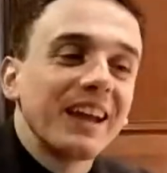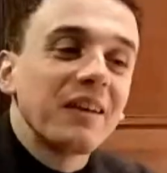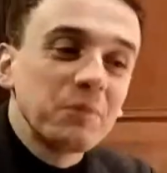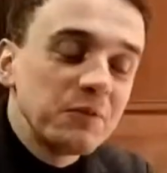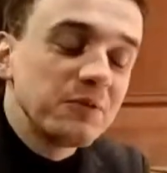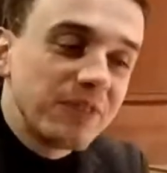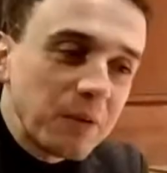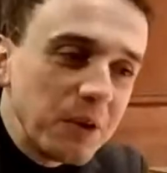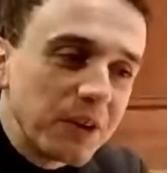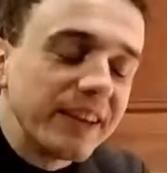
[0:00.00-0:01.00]
And I've been
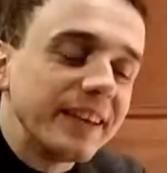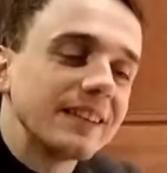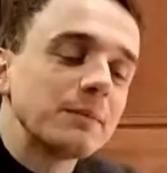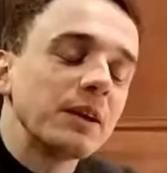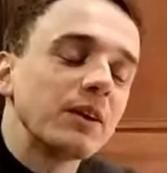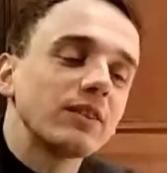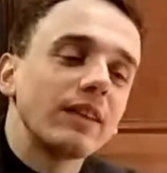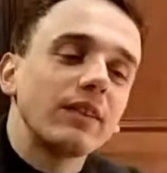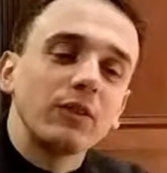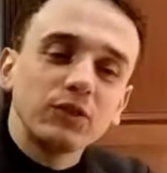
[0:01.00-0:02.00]
very lucky, yes, because at
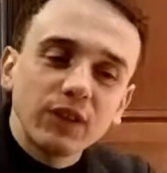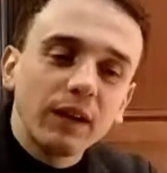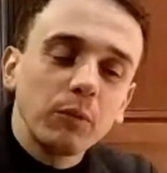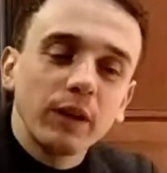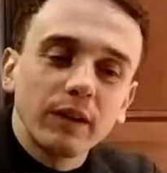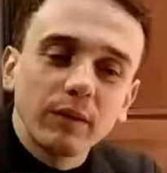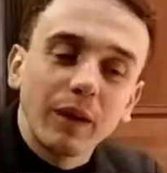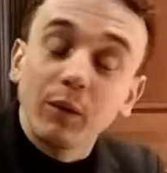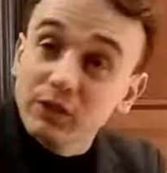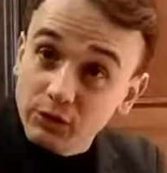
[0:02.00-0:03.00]
the time when
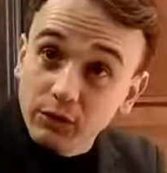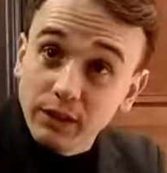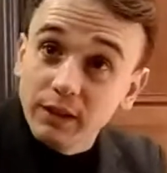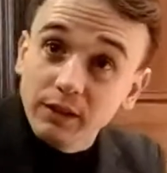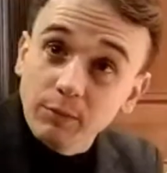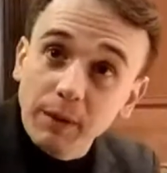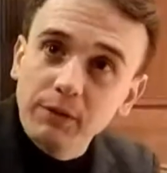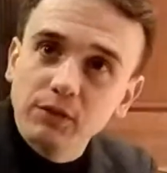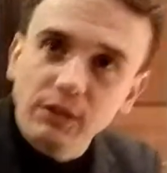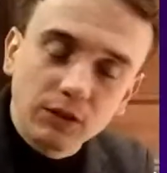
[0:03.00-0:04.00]
I was studying in the
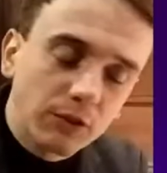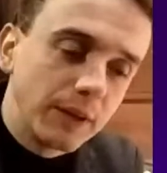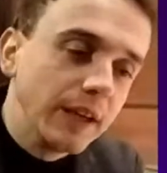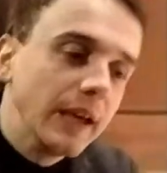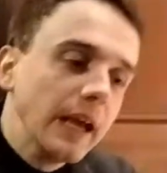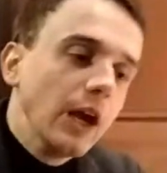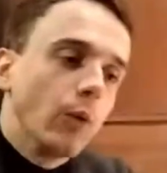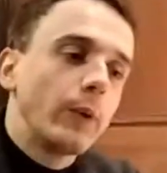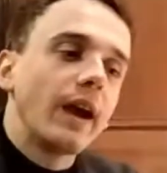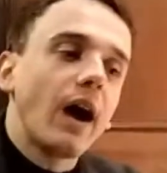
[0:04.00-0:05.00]
Paris Conservatory,
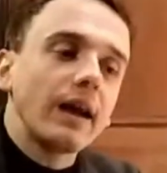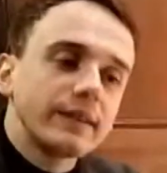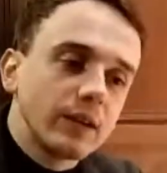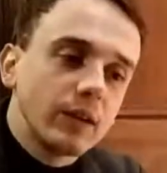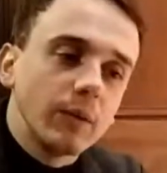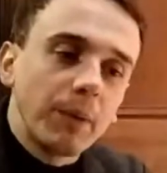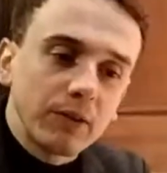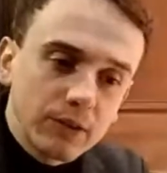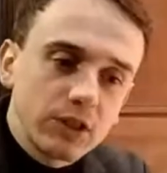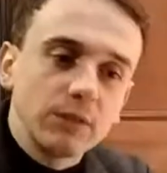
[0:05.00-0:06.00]
we had a
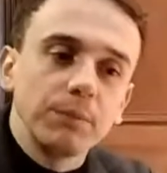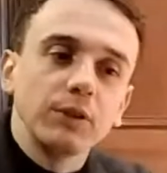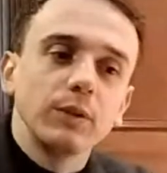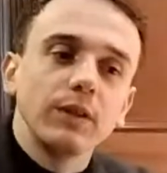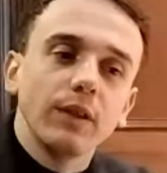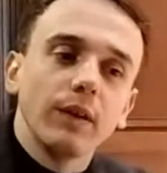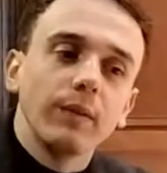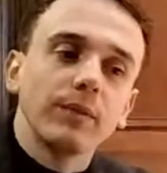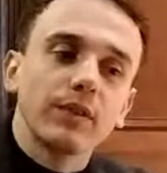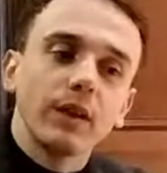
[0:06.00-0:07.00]
partnership between the
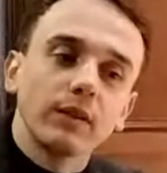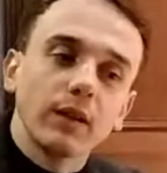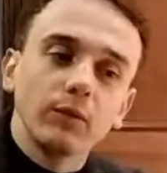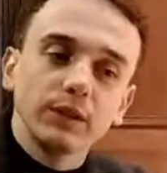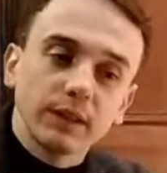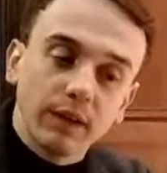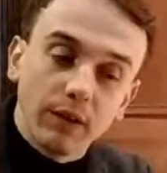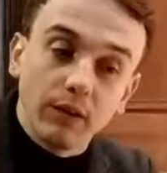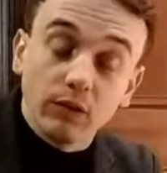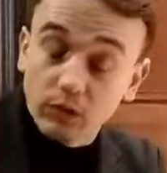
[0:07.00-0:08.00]
Saint-Louis
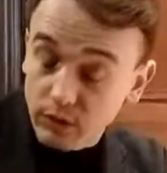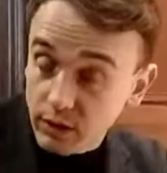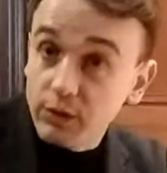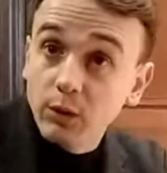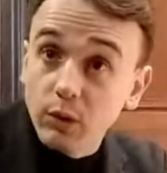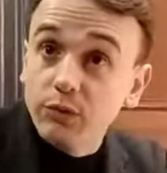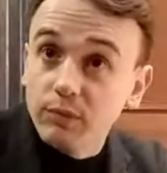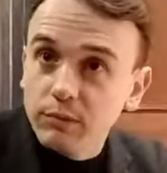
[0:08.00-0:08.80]
Cathedral of